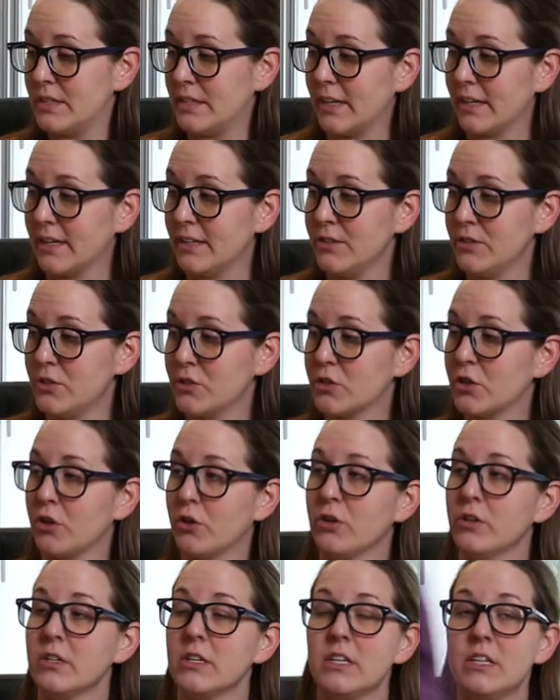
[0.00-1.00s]
second
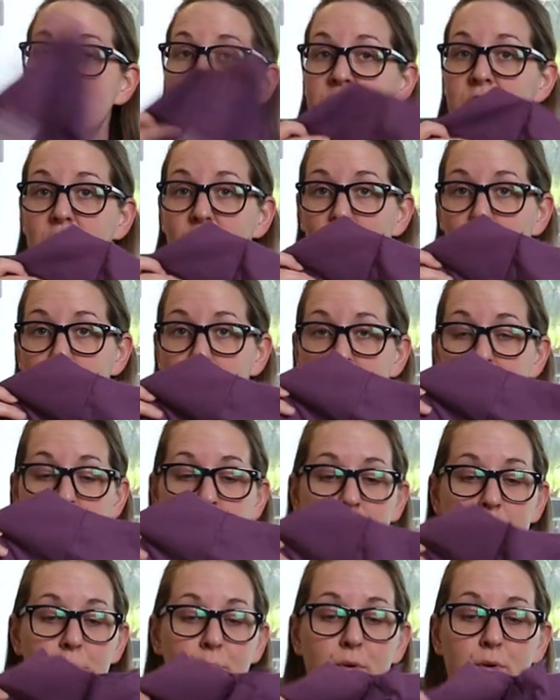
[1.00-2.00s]
skirt is
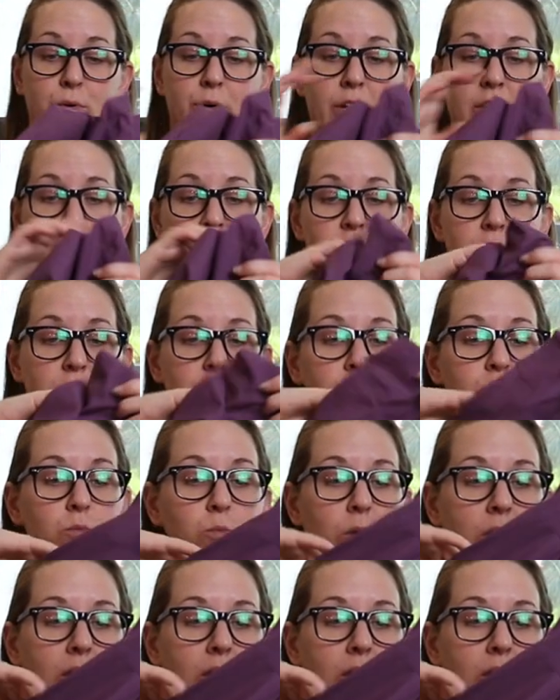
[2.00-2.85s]
going pretty darn